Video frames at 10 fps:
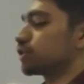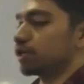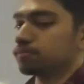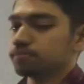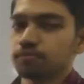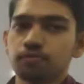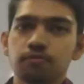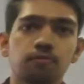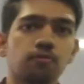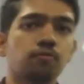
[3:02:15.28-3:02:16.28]
enzyme
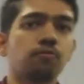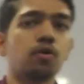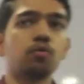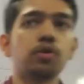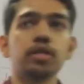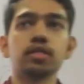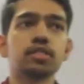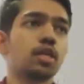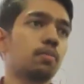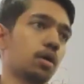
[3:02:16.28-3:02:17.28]
found
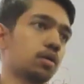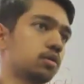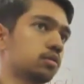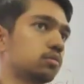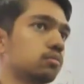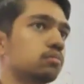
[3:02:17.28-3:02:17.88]
in the stomach.